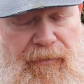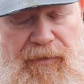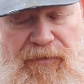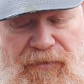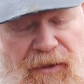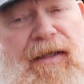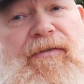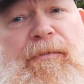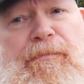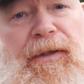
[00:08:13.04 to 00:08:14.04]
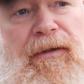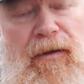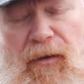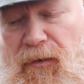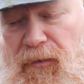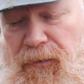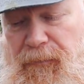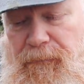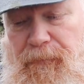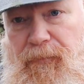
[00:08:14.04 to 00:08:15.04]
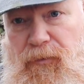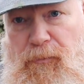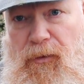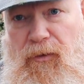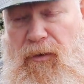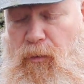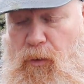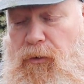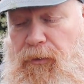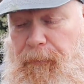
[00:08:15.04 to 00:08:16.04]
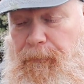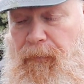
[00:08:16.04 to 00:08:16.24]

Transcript: It takes a bit longer to boil the water,